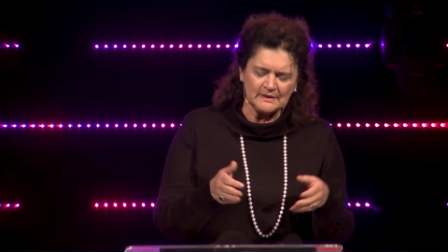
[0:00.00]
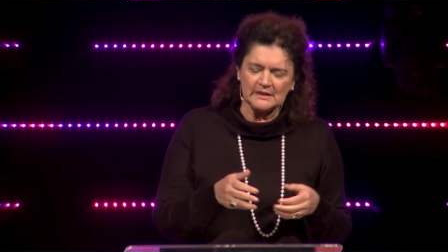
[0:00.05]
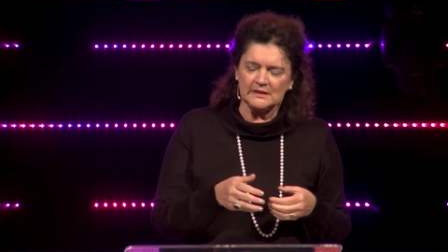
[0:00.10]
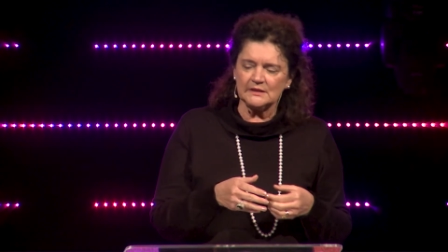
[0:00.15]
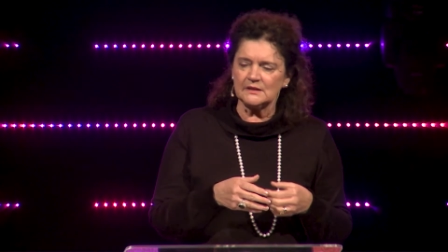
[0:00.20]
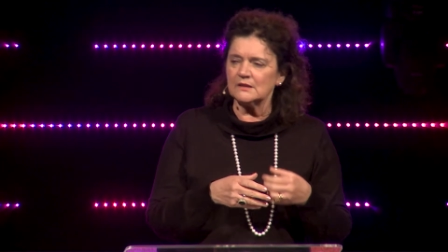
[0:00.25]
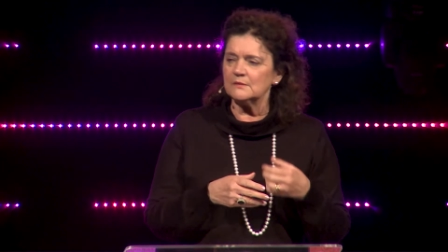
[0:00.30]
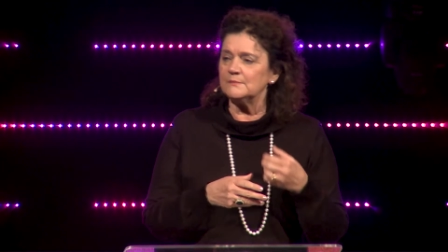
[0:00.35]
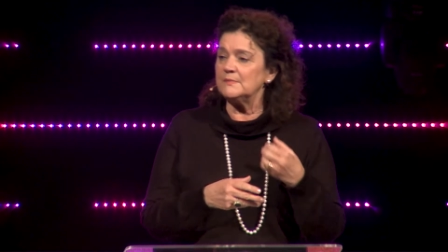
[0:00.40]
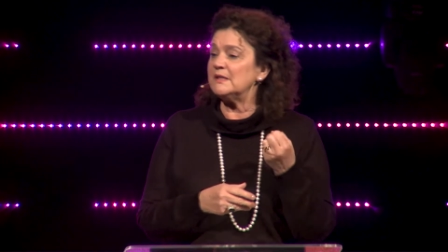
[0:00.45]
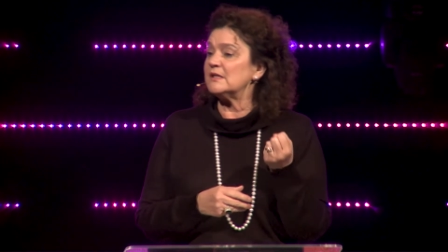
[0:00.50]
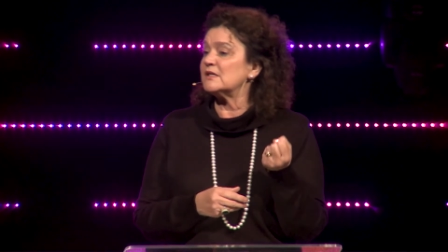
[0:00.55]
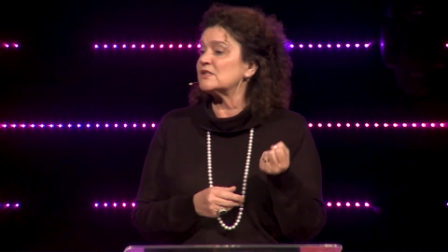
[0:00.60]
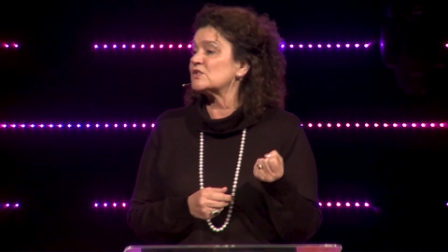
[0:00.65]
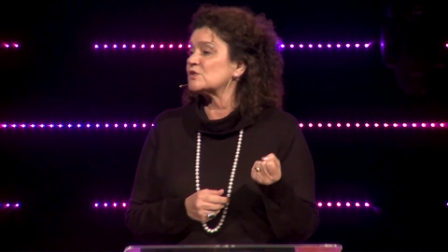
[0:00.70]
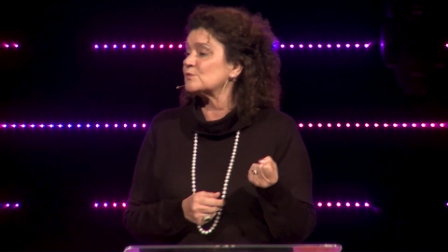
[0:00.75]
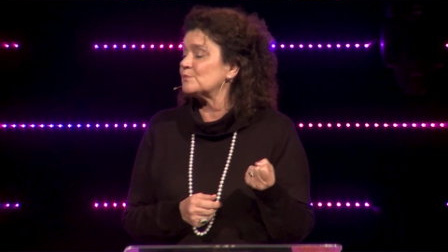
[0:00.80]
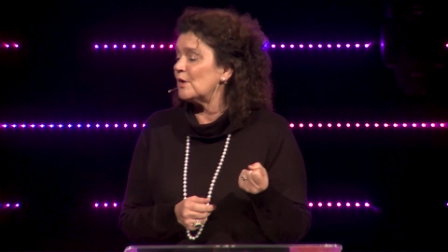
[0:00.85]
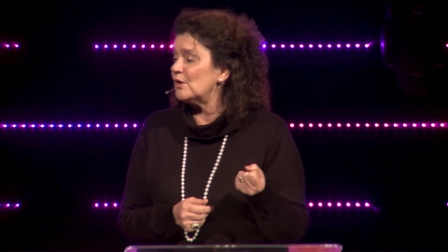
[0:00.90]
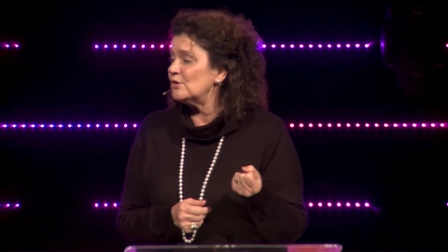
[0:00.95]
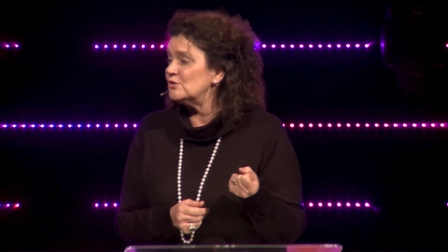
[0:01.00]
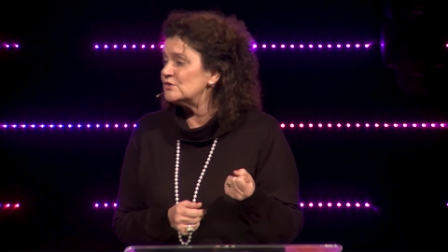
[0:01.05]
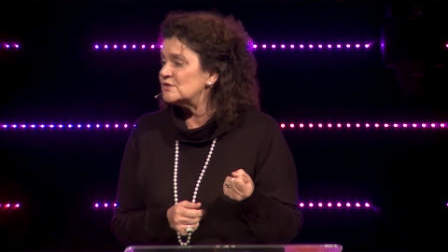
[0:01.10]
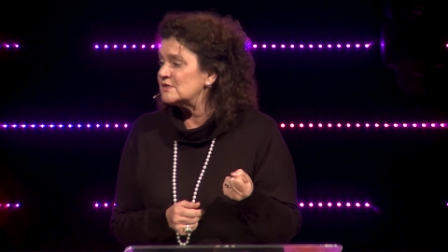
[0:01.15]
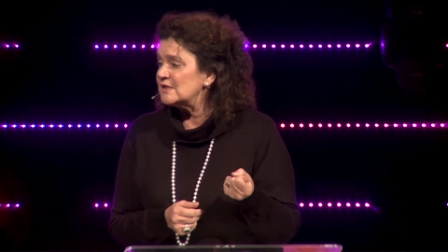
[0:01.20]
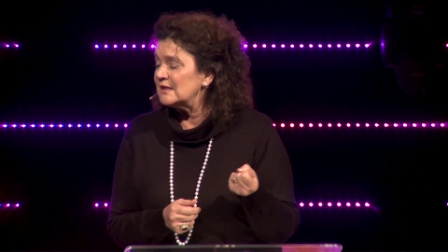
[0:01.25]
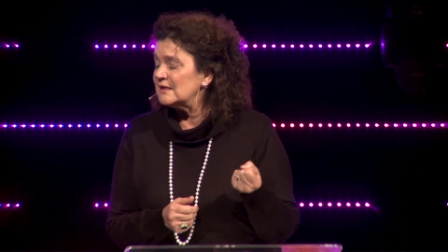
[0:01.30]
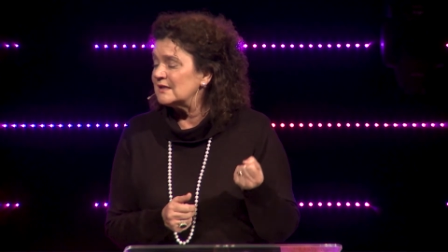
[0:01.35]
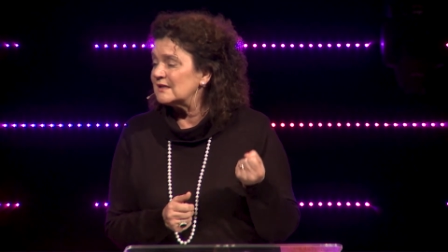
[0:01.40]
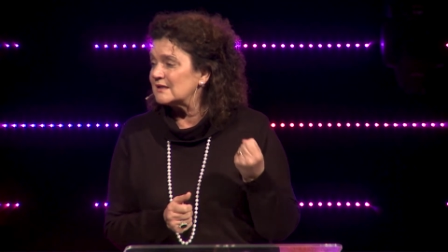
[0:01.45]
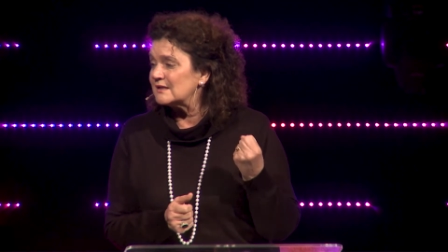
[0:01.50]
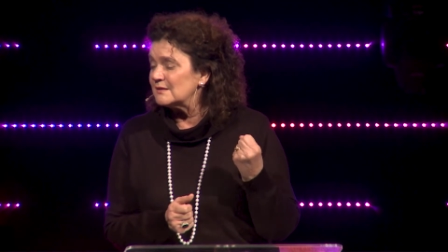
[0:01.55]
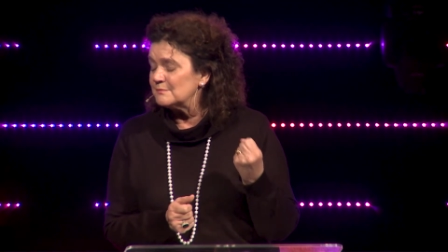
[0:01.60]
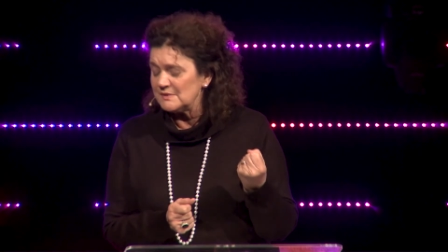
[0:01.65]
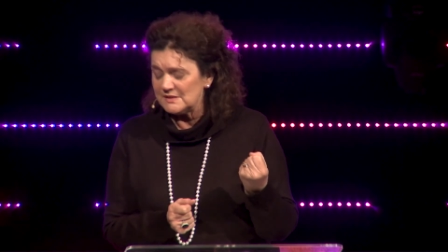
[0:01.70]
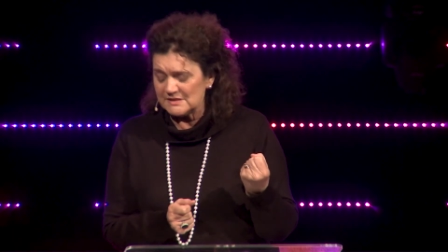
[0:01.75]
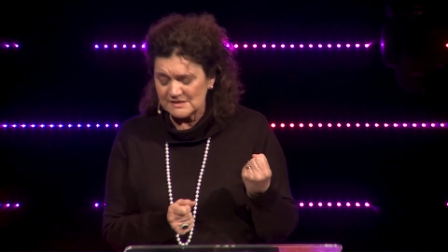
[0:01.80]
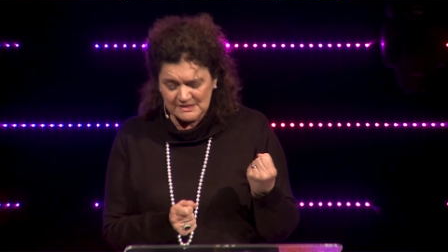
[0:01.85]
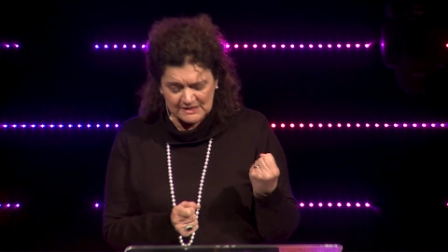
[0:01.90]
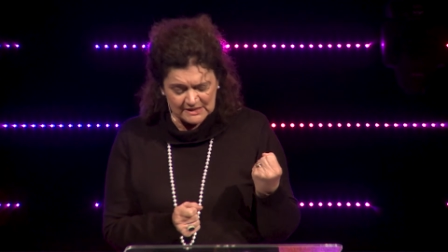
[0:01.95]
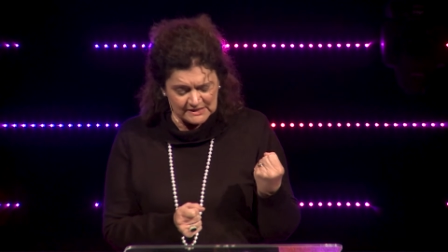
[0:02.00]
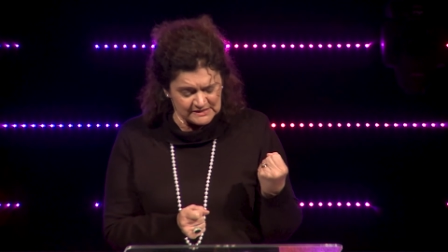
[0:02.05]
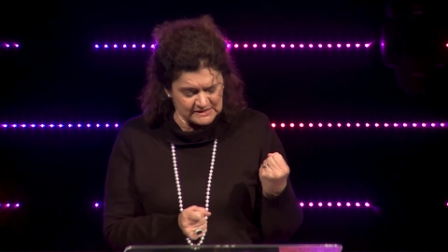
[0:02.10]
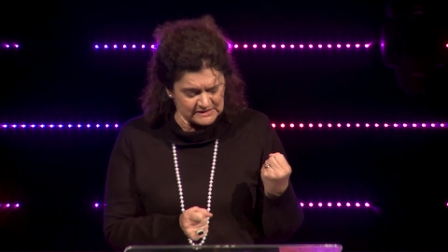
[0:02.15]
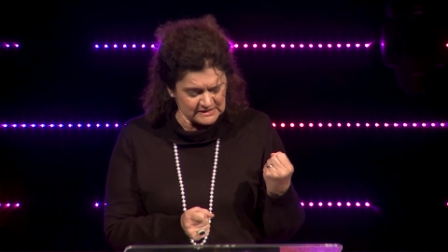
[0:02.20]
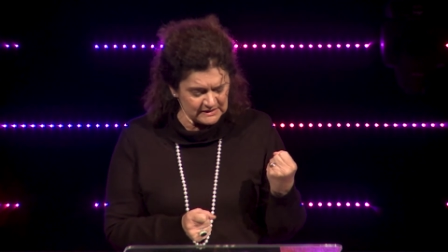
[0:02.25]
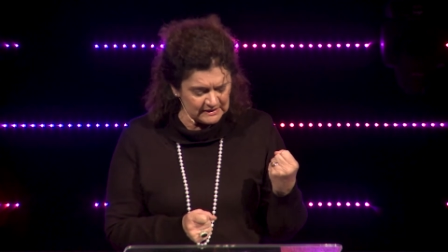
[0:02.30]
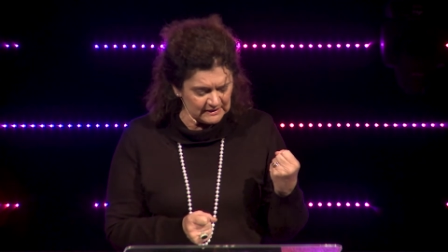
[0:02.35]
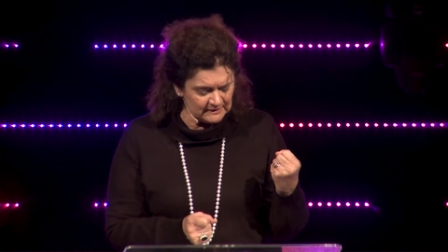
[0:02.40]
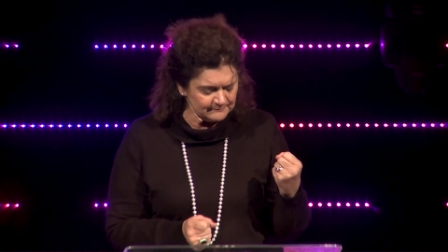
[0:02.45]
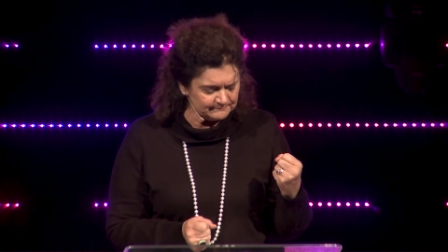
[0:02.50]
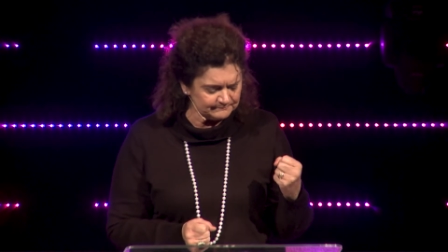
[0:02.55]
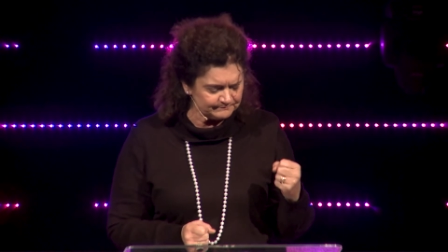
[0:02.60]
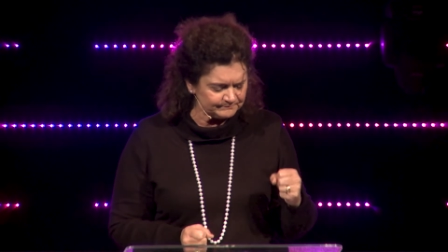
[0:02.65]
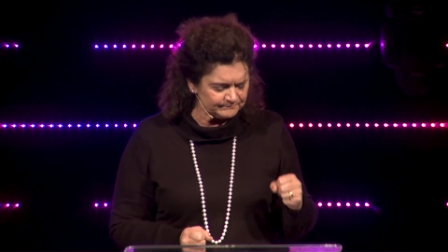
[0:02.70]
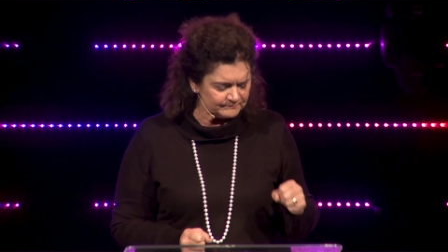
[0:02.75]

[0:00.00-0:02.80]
it can be exposing, it can be testing,